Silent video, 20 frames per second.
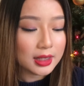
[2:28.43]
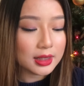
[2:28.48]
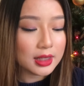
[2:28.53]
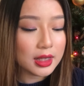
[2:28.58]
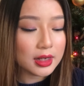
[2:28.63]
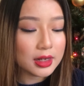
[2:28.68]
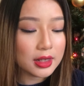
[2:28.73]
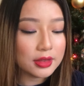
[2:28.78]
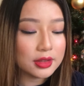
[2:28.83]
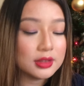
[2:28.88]

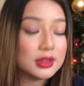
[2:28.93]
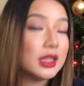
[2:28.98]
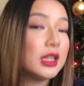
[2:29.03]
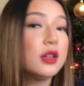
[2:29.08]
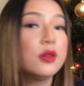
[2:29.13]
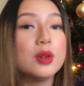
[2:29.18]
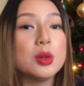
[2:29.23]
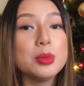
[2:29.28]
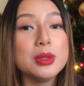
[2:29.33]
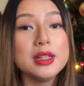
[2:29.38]
Another
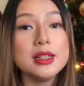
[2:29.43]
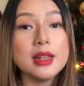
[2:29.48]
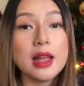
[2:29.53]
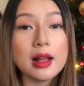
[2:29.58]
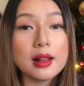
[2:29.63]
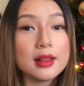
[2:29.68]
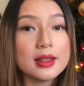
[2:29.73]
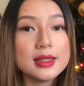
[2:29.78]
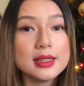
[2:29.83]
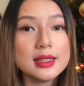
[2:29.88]
thing would be
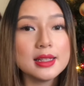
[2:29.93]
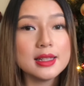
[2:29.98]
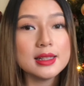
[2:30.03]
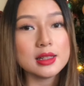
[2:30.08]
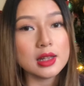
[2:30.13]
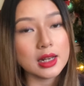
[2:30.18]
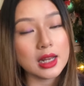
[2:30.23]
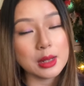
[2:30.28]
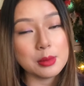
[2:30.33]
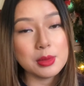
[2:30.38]
necklaces.
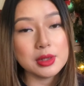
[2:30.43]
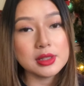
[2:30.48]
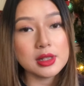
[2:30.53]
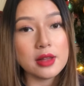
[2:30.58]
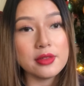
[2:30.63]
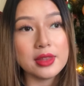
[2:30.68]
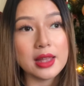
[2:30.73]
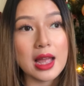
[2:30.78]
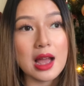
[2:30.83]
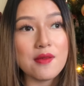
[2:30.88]
On
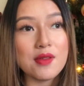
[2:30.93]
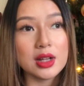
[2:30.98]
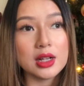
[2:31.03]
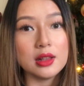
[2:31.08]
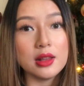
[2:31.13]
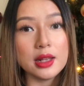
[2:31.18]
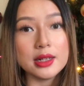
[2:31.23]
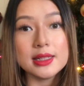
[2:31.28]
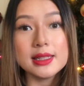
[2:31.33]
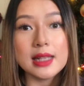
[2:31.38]
Amazon they have like a
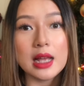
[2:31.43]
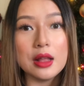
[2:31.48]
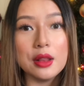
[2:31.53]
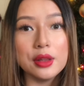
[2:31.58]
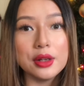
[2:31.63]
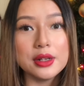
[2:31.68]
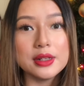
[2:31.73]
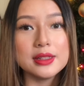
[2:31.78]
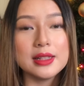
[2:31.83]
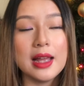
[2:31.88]
lot of
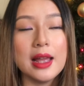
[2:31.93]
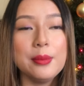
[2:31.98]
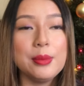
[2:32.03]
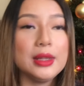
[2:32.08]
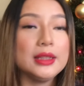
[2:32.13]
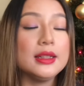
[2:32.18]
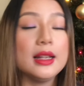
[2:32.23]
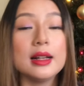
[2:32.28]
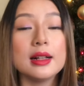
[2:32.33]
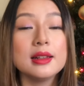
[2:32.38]
sellers that
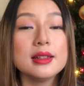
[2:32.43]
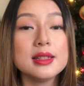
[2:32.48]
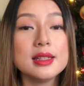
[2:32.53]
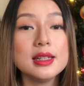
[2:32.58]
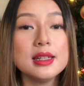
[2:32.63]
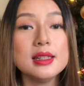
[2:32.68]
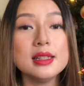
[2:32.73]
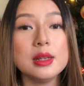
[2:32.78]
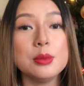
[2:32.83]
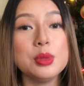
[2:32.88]
make
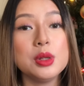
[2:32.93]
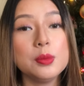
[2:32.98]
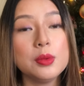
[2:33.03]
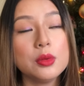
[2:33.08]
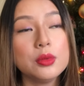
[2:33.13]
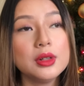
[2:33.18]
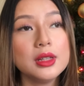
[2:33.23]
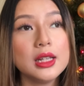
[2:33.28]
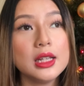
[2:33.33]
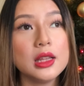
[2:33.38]
necklaces and people
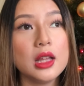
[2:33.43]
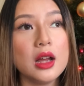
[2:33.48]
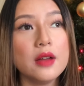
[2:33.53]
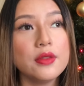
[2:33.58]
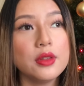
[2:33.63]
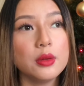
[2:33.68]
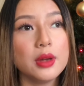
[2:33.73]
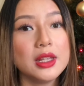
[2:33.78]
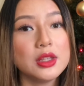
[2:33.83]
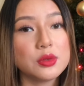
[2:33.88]
really love
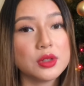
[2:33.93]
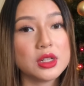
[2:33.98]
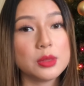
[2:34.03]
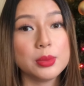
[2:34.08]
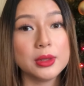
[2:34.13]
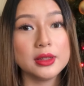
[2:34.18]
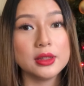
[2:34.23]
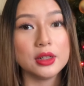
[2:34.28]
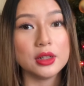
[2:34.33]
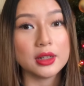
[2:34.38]
the ones where you
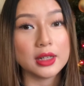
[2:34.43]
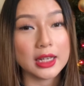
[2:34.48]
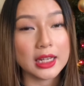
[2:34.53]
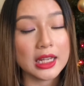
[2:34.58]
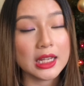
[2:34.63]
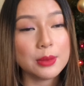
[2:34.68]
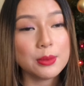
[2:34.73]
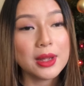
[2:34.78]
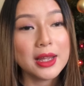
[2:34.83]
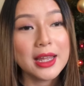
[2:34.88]
put their
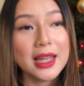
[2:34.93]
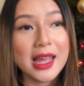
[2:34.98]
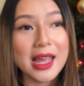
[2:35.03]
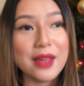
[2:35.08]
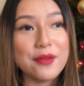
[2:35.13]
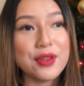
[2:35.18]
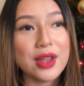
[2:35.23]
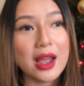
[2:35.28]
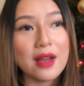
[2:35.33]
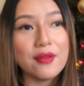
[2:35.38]
name.
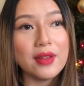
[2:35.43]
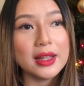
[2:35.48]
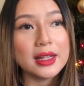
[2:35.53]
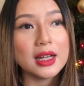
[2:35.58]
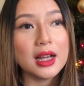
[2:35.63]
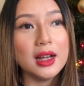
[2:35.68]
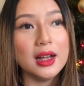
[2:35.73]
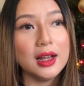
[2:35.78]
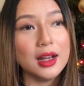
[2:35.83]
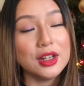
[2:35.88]
If you have like
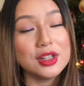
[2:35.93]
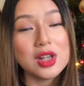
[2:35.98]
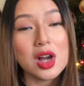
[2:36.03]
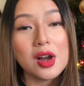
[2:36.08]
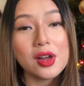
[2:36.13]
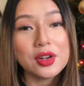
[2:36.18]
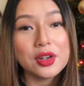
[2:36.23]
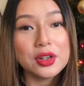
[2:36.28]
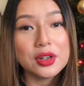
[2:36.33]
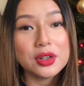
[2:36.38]
a, a
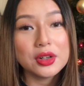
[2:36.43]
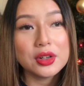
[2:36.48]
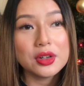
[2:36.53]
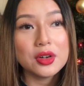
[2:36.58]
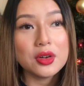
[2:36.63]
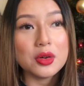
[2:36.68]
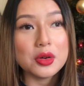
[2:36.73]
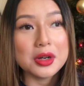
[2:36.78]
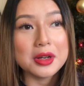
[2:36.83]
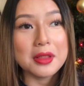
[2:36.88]
daughter
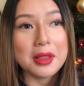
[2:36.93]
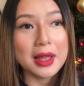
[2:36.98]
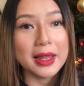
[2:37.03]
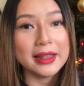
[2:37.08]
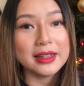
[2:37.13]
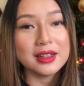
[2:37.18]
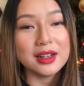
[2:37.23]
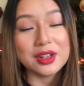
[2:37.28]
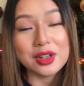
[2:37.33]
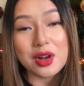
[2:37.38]
or
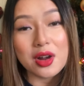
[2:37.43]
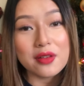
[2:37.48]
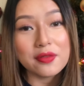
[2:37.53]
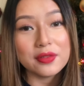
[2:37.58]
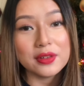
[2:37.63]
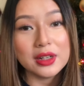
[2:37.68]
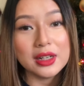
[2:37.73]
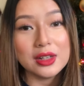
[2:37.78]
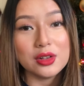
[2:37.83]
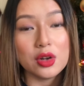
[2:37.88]
like a
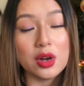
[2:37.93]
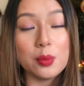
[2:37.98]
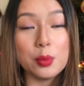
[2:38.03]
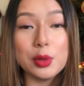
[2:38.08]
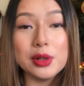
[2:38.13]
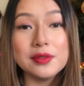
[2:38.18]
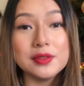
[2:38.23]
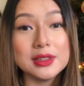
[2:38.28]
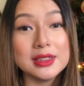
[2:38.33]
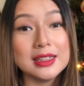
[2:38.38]
girlfriend or a
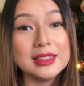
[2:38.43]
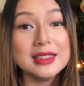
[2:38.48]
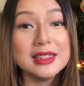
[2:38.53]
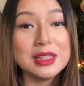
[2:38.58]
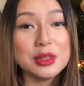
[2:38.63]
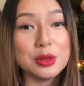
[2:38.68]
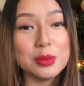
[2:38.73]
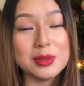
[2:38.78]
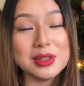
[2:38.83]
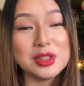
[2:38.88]
boyfriend, I think
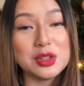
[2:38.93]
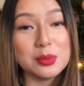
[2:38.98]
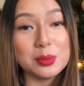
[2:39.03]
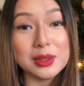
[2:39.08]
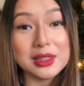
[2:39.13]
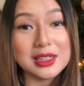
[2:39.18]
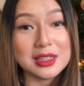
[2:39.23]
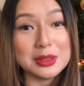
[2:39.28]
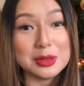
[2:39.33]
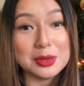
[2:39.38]
it would be super
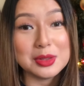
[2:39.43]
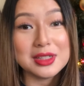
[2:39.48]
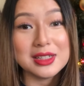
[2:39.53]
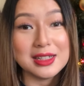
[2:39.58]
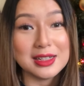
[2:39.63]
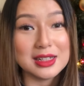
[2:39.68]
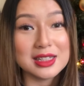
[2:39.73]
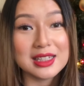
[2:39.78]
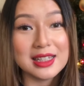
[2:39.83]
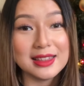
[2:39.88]
cute to
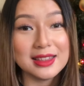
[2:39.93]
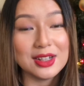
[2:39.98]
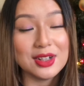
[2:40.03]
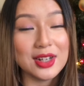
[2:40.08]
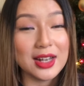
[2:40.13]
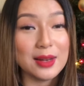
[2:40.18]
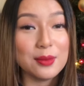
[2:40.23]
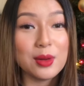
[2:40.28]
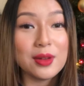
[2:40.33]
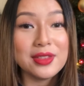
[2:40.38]
just get their
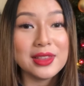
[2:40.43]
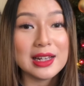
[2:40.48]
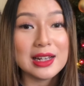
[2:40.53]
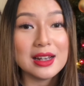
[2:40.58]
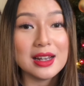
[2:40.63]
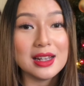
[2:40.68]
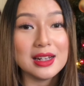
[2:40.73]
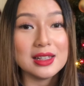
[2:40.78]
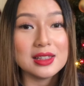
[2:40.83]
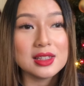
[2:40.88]
name on there,
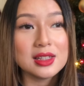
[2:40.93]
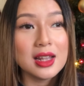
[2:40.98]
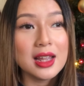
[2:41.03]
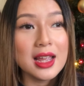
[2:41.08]
and it's